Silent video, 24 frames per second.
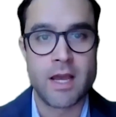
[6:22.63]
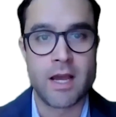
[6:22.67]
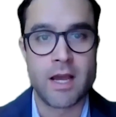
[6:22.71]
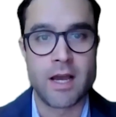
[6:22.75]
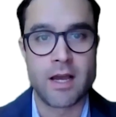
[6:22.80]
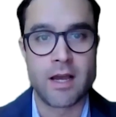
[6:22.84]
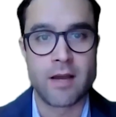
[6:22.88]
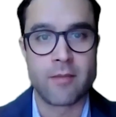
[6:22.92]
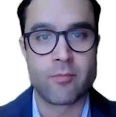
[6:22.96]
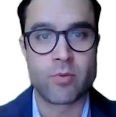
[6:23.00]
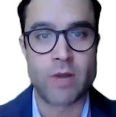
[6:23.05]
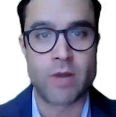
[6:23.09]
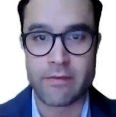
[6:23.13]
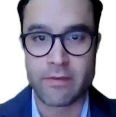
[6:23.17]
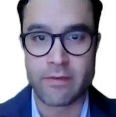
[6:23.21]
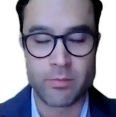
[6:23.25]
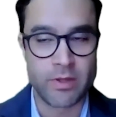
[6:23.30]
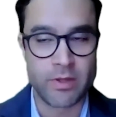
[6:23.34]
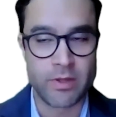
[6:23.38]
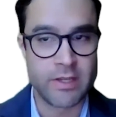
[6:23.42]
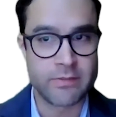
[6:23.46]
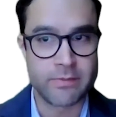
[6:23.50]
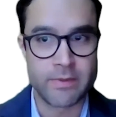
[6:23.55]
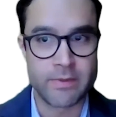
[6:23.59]

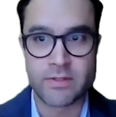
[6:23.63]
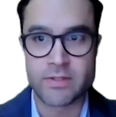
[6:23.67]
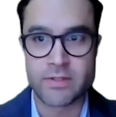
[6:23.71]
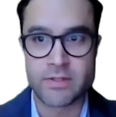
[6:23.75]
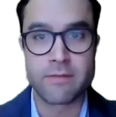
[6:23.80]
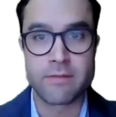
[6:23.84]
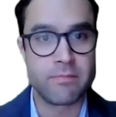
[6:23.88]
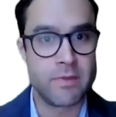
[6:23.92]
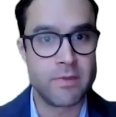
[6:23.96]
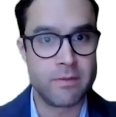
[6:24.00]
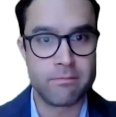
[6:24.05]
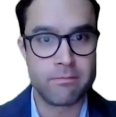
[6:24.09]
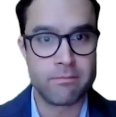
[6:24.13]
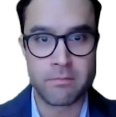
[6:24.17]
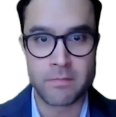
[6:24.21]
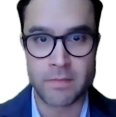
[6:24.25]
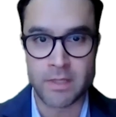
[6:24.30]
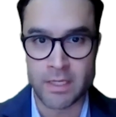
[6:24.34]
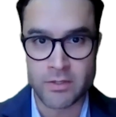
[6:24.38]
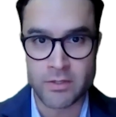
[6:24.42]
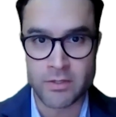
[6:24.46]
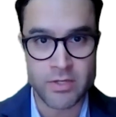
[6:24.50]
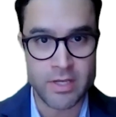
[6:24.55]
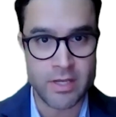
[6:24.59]
private placements
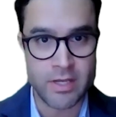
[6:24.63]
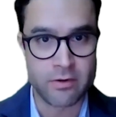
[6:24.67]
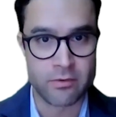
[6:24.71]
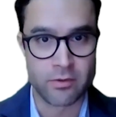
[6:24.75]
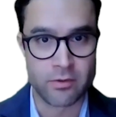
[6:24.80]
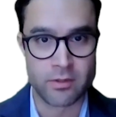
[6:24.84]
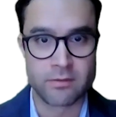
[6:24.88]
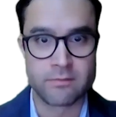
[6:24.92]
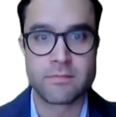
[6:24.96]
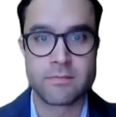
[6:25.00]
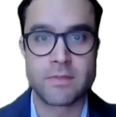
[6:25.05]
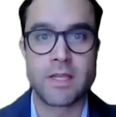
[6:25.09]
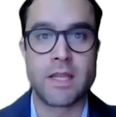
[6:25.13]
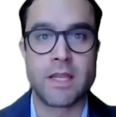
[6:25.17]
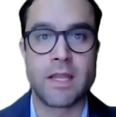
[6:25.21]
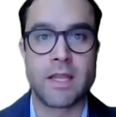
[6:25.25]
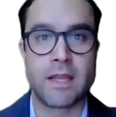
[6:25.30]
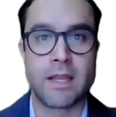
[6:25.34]
in general,